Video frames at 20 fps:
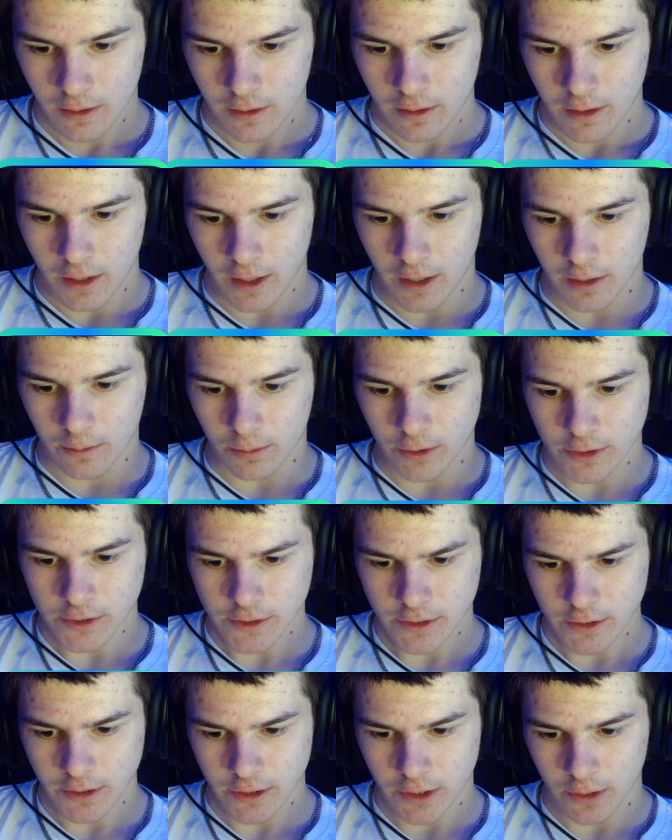And we're
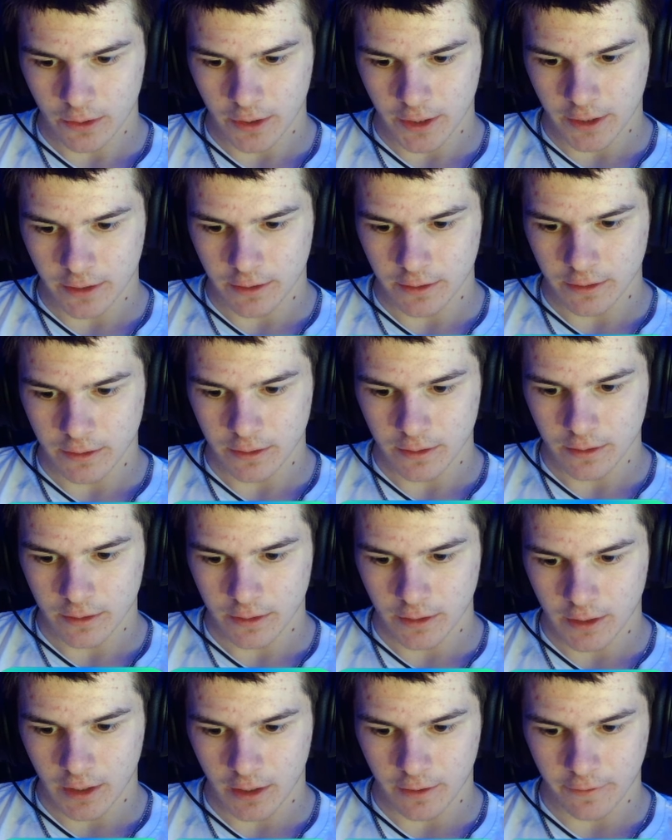just going to go ahead and
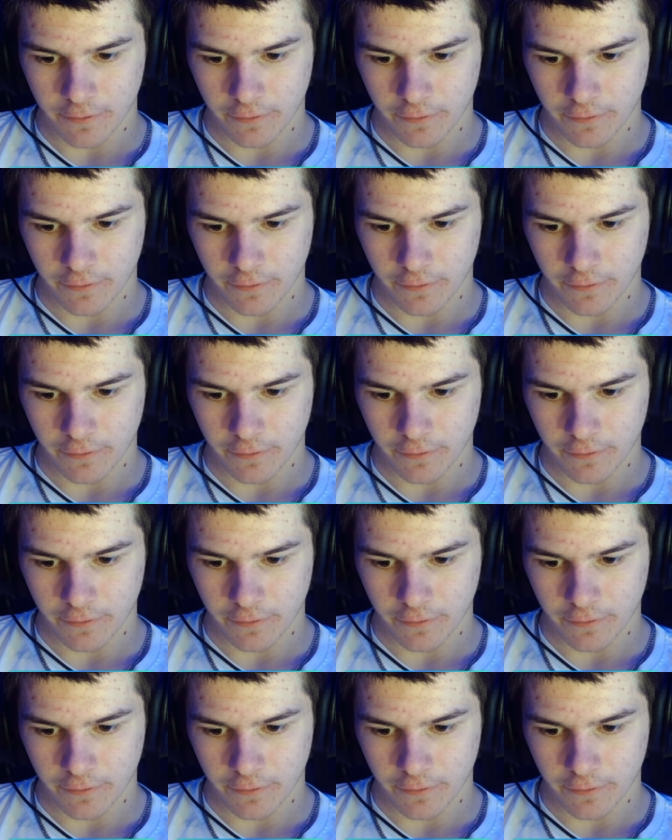get a